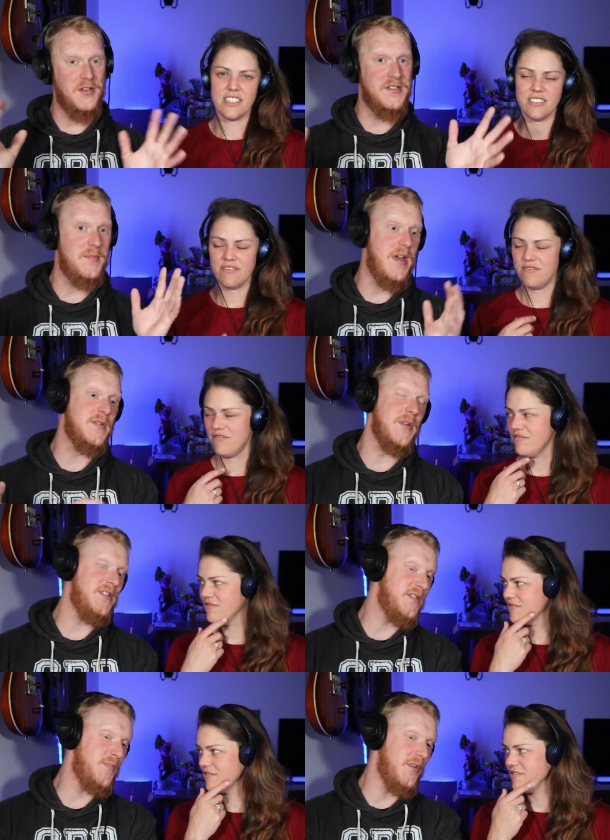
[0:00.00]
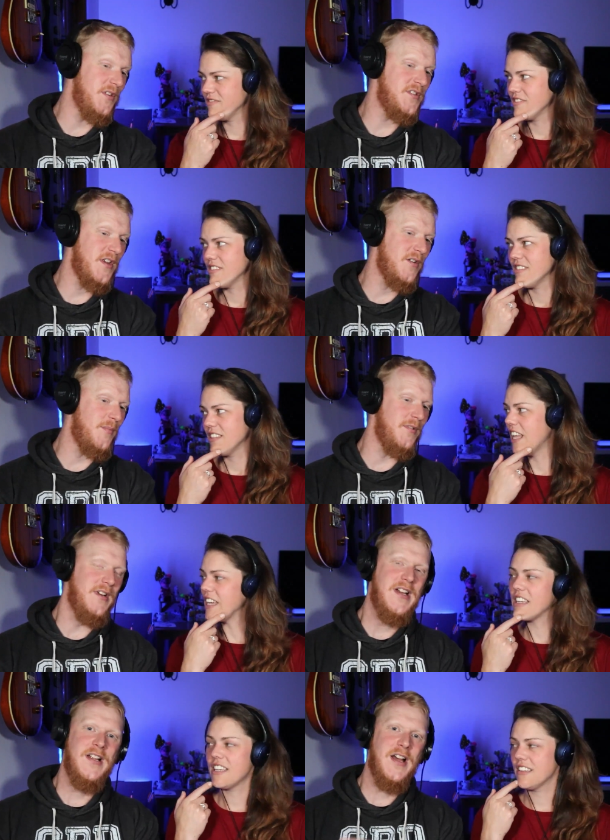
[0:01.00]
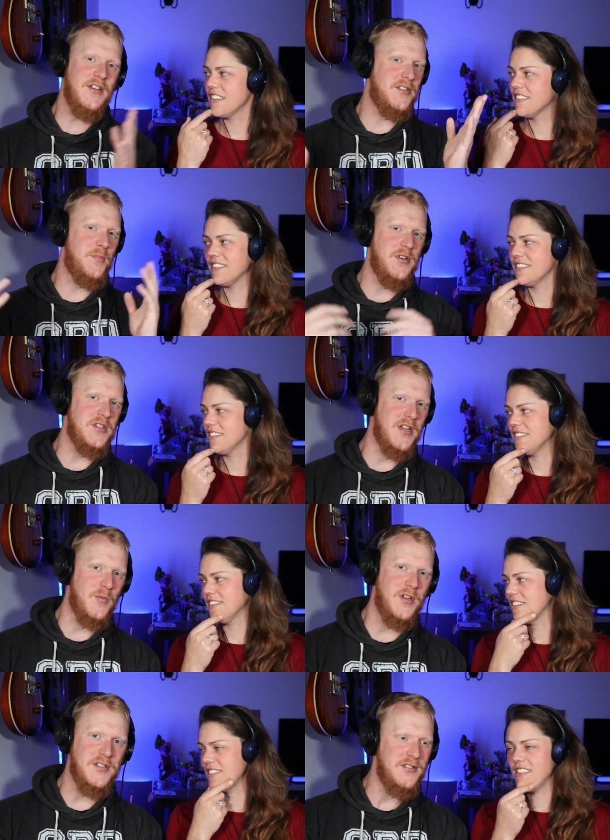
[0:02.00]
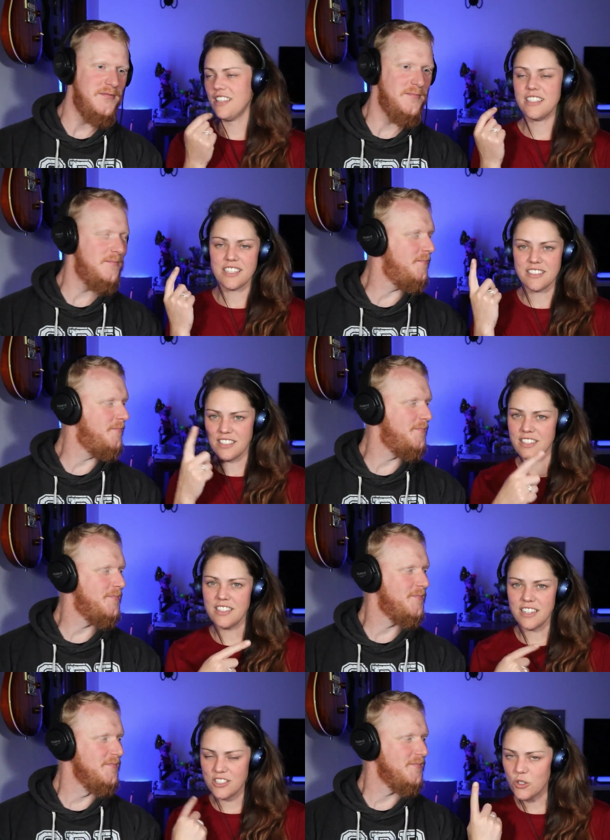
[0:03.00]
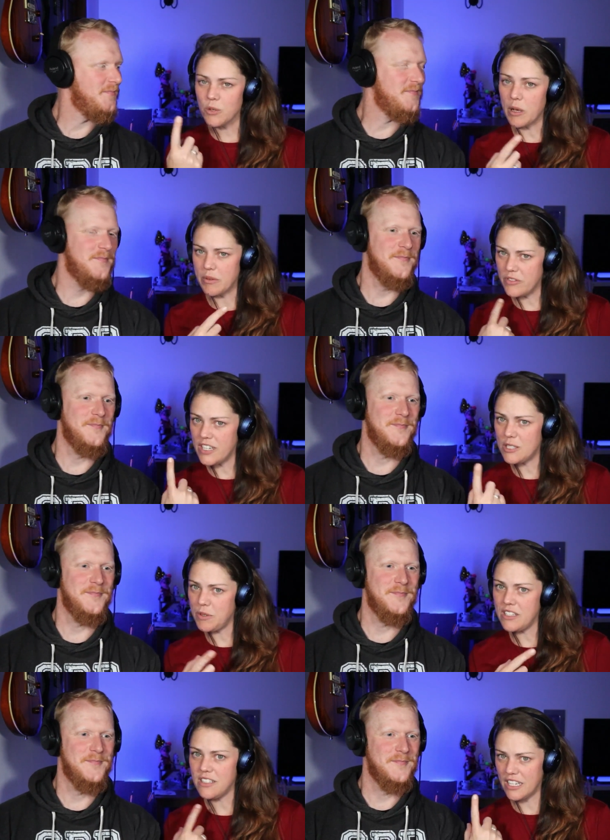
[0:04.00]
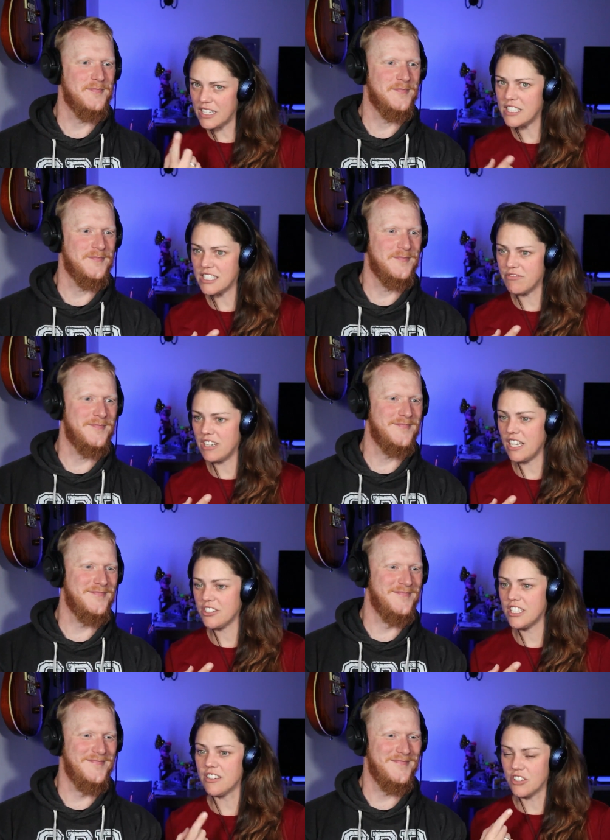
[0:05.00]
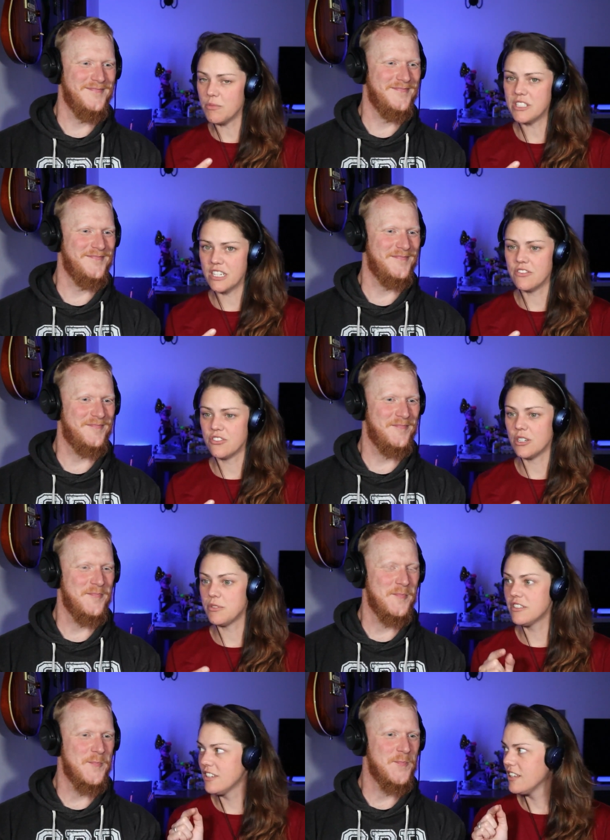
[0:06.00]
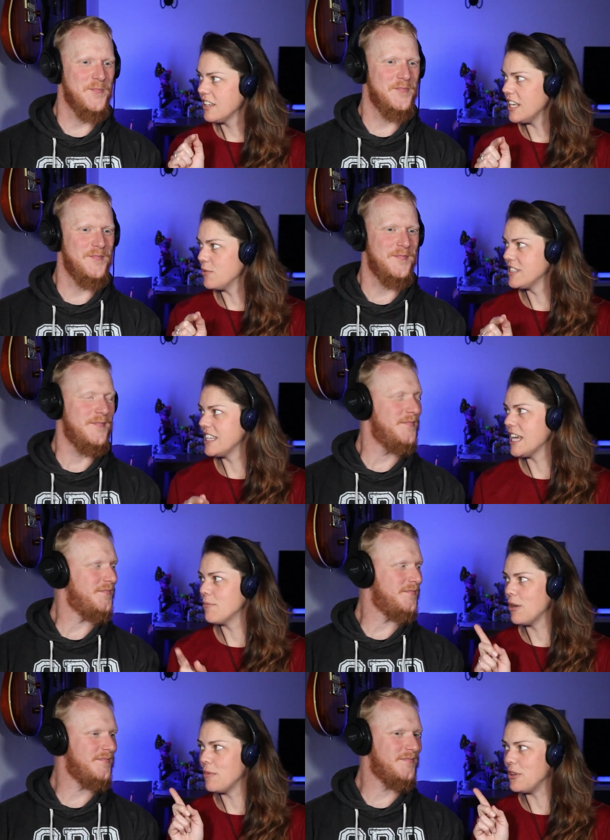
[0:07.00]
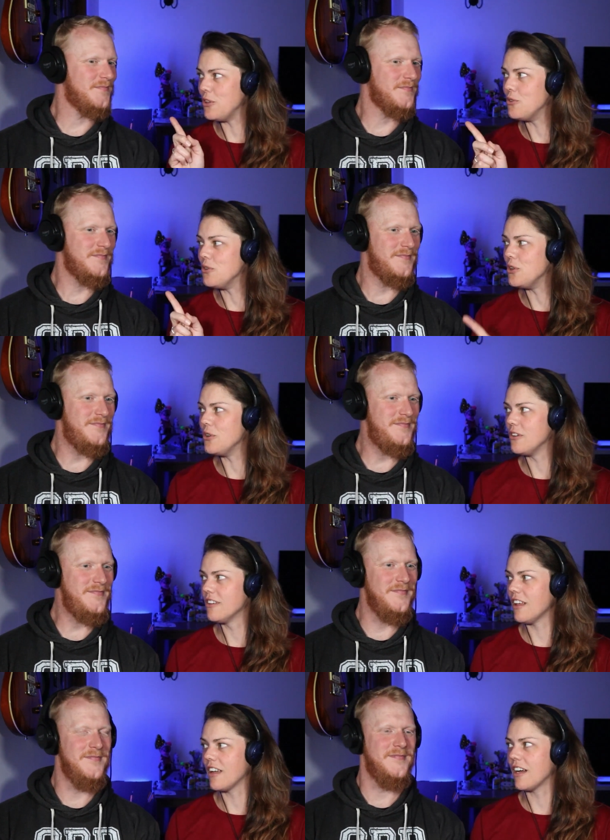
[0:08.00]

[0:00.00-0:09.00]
Speaker 1: is the best way to support the channel, but like, I just appreciate you watching.
Speaker 2: Seriously, I talk about my face being like instant reaction and I've got myself into trouble it was in that moment you knew like I